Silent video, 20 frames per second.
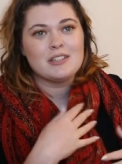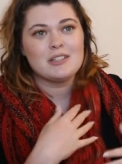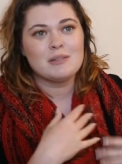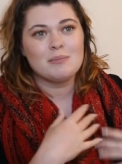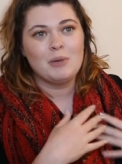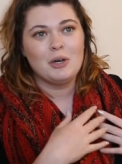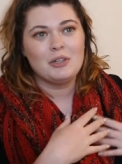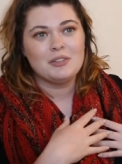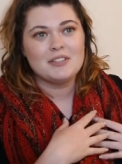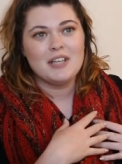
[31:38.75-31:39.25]

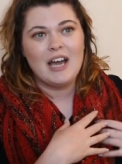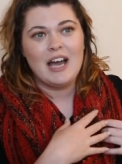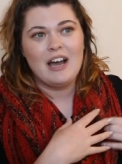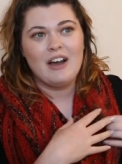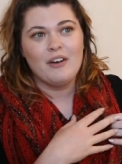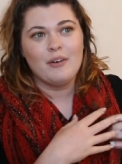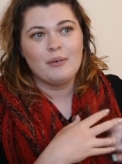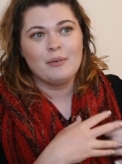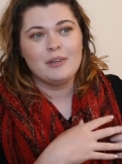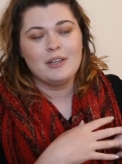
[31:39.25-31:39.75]
small
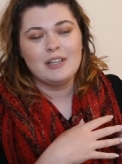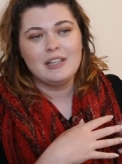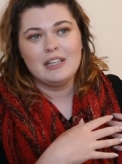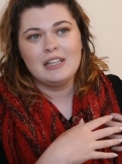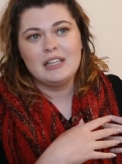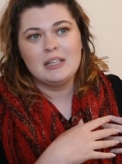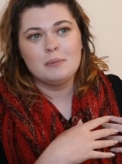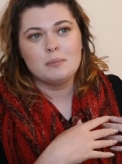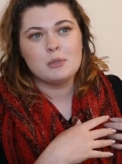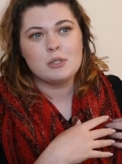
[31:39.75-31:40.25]
town
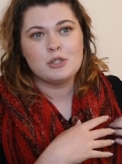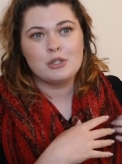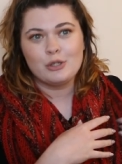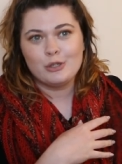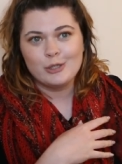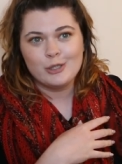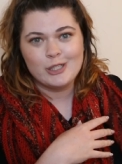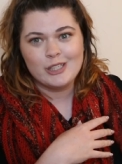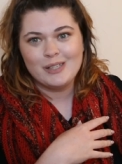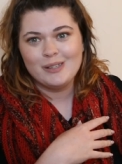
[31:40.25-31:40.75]
in
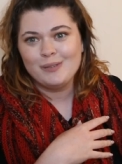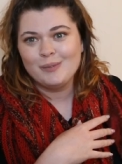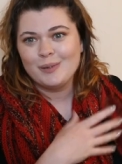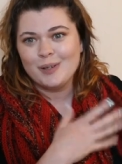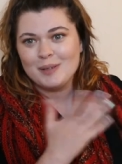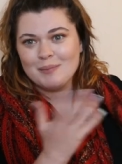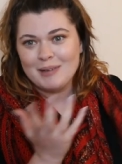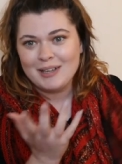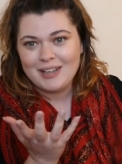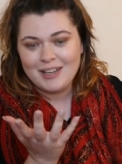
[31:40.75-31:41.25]
Missouri
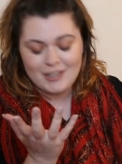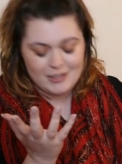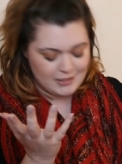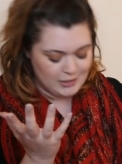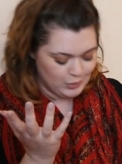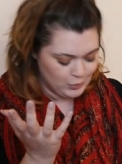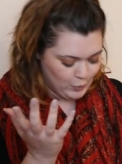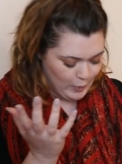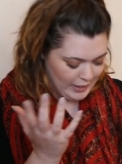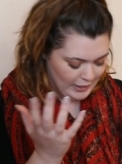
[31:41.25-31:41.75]
where my
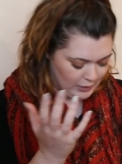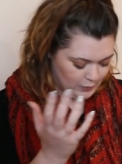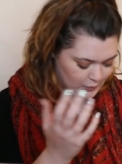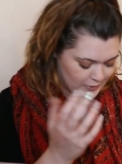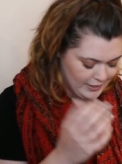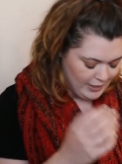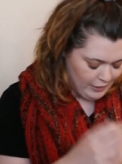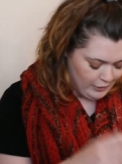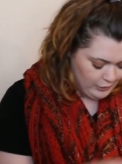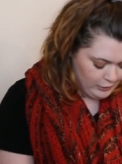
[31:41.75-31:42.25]
cousin's wedding
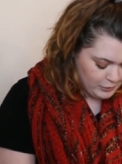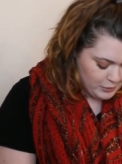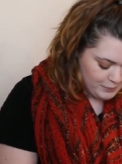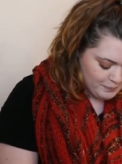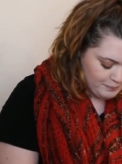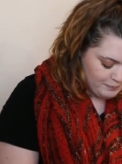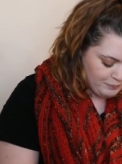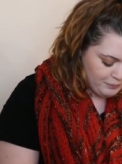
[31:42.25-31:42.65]
was held.